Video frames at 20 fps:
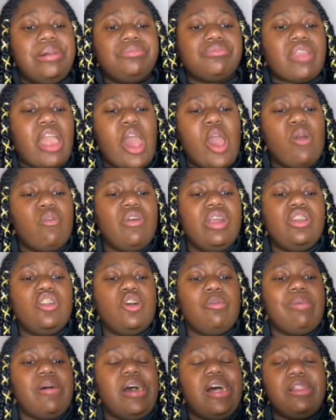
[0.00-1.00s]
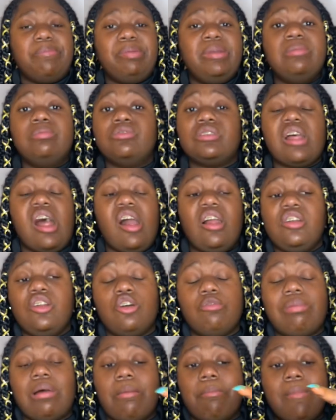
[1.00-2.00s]
I don't really know about other people's. I don't know
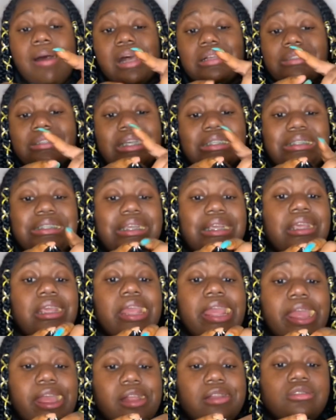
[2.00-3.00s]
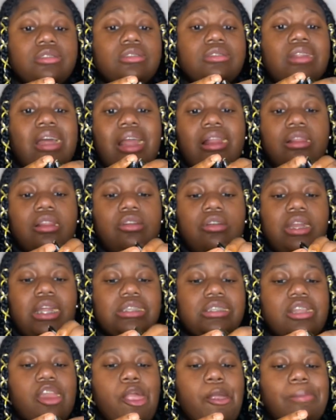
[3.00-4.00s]
about mine. That's it. Like literally, that's
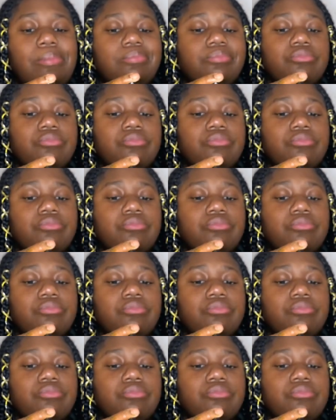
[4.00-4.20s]
it.